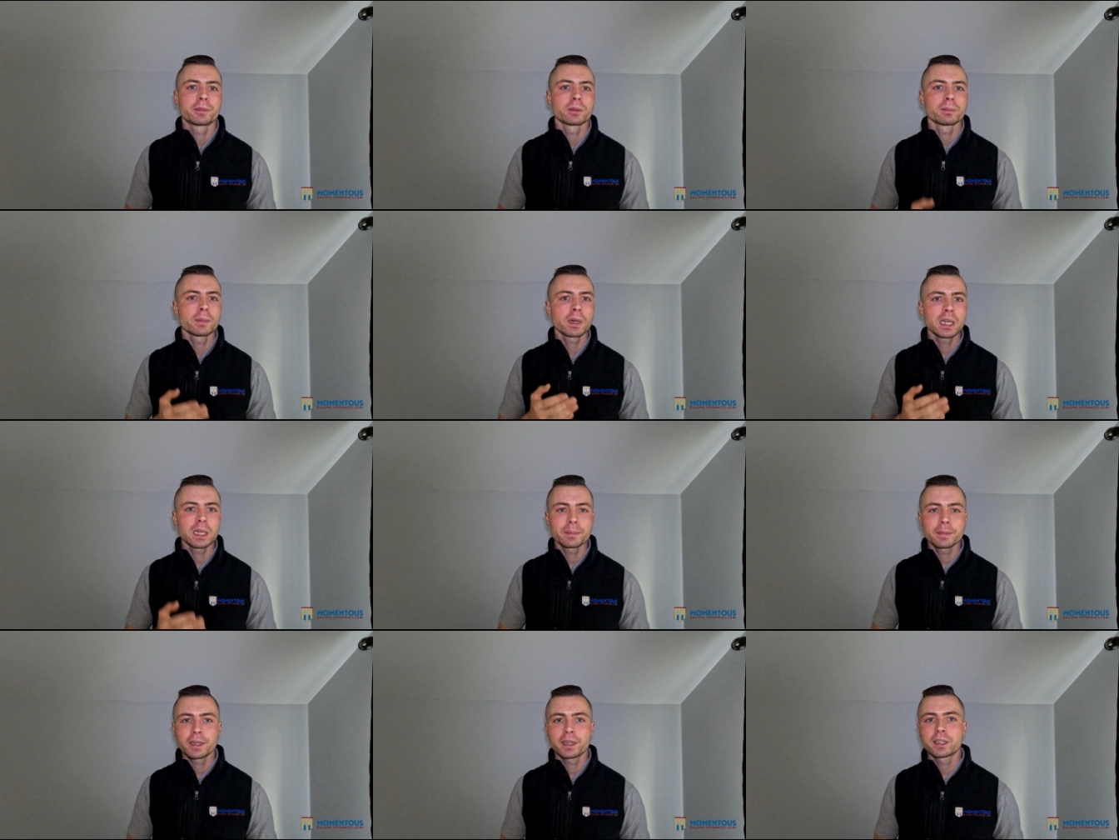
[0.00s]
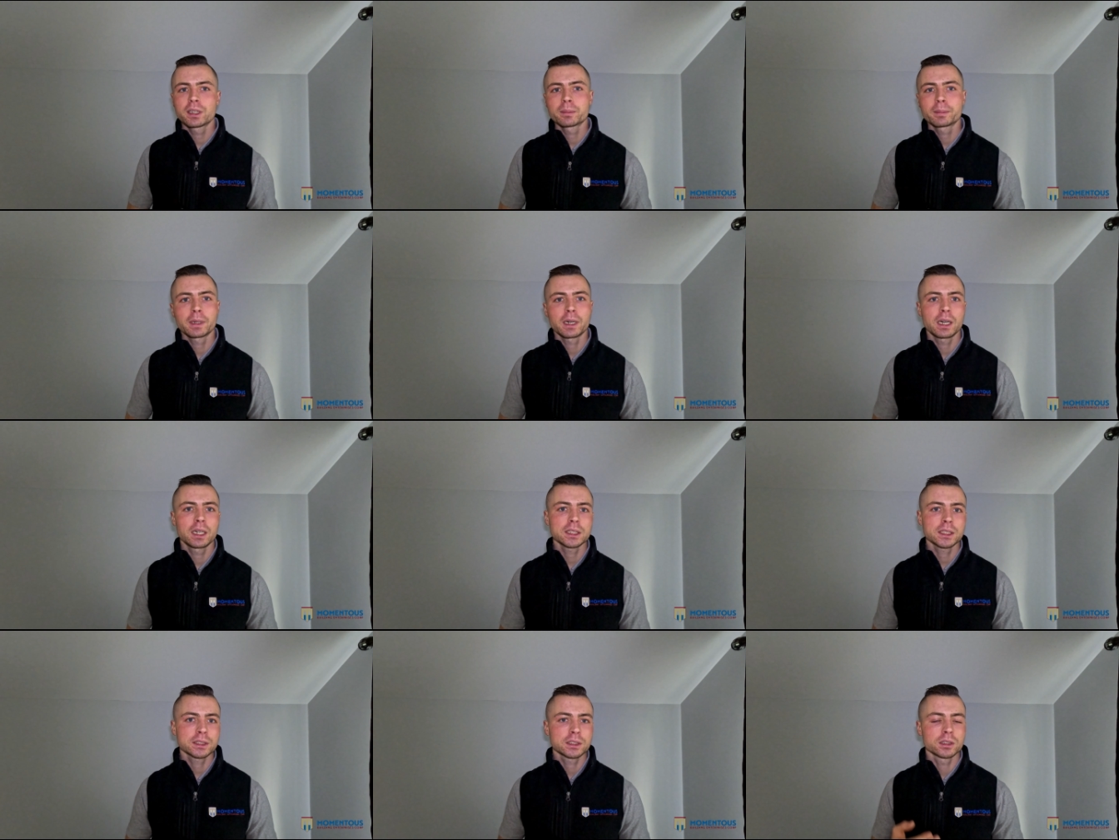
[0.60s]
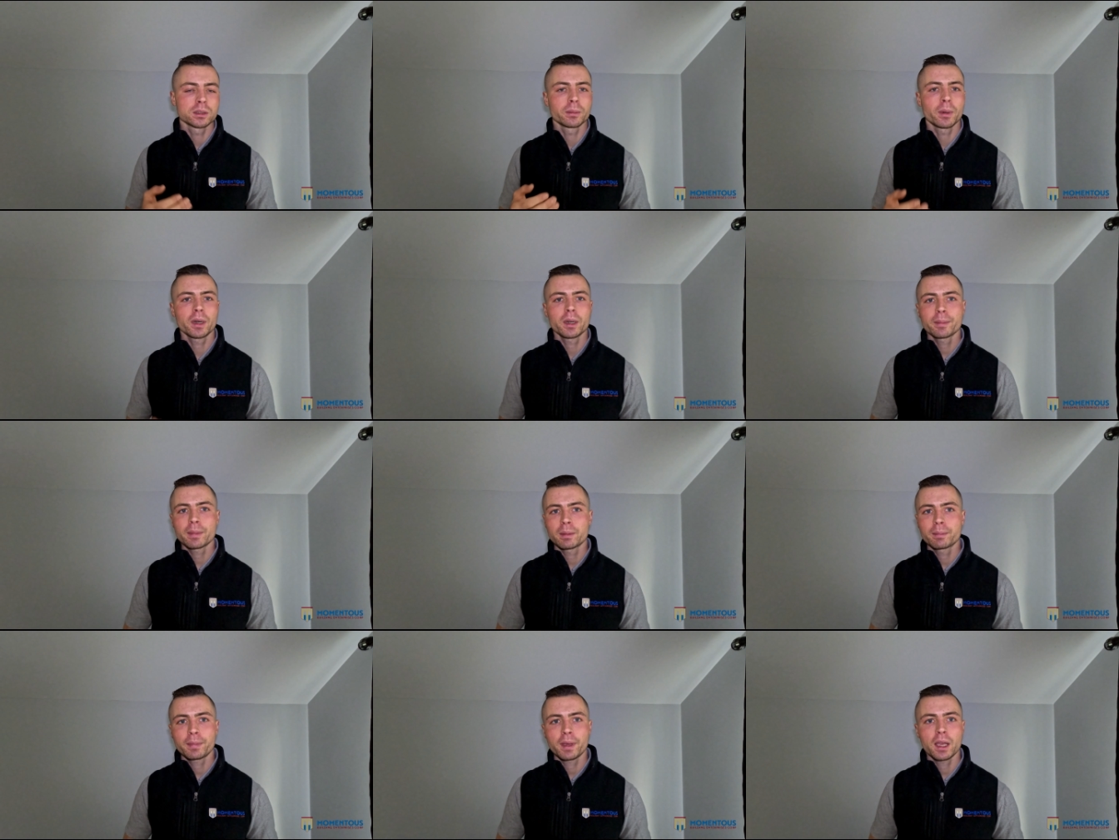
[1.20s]
There might have been a deposit, there might
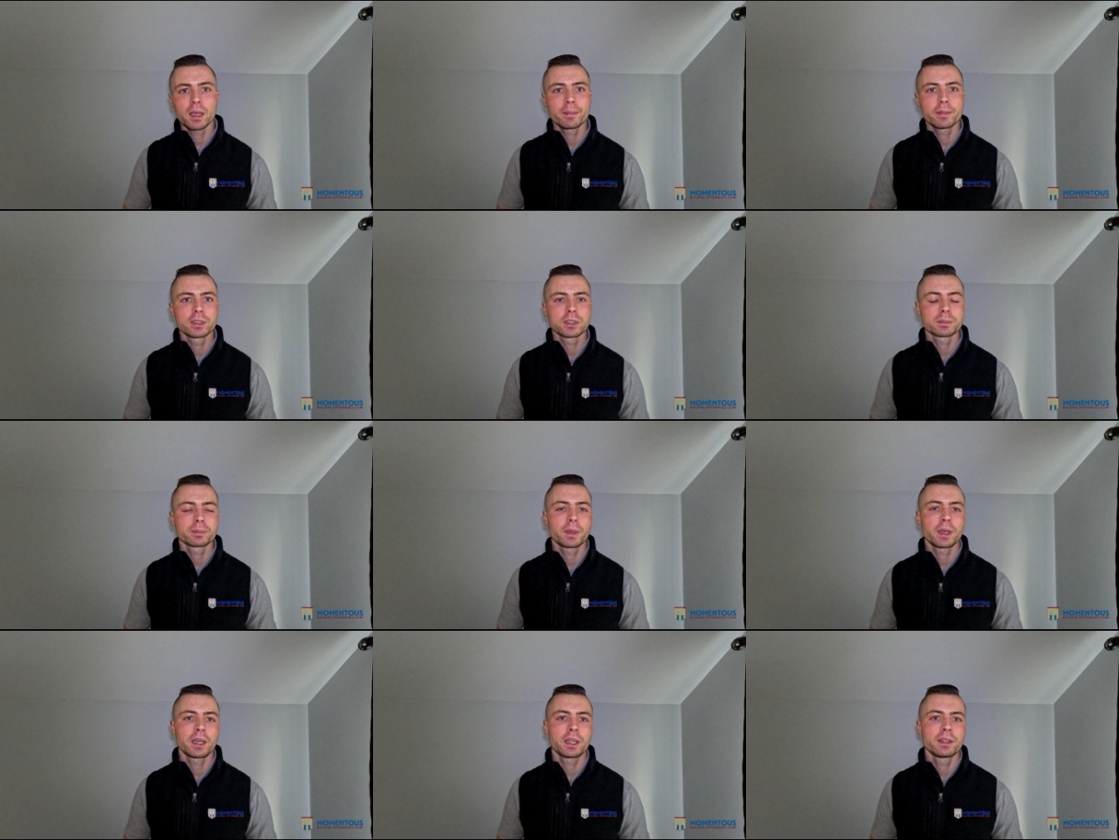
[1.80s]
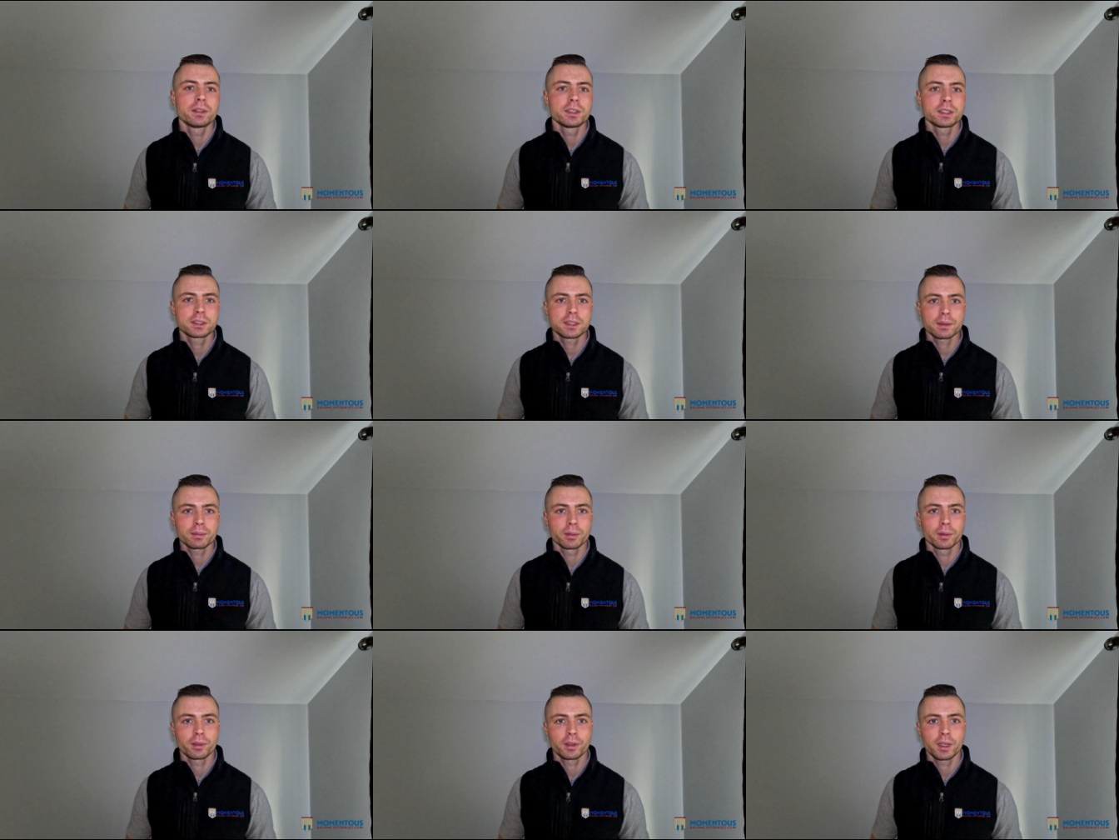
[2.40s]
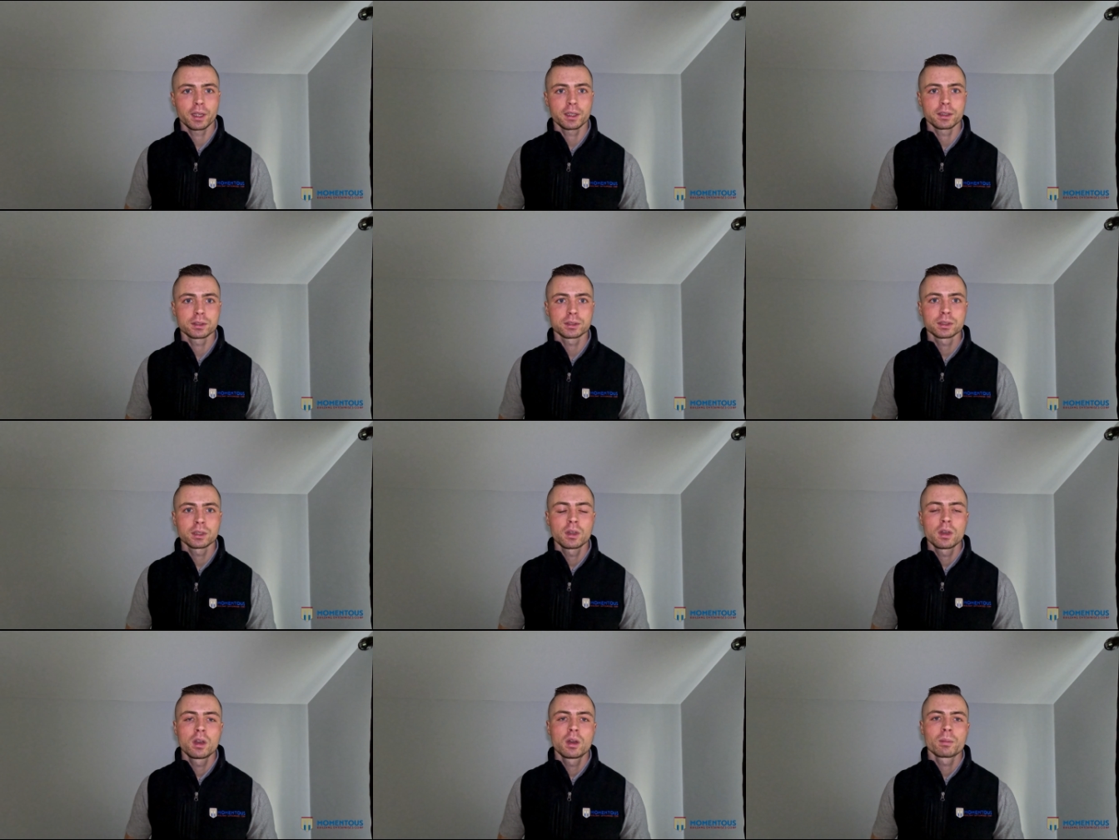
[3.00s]
have been payments made and these different things,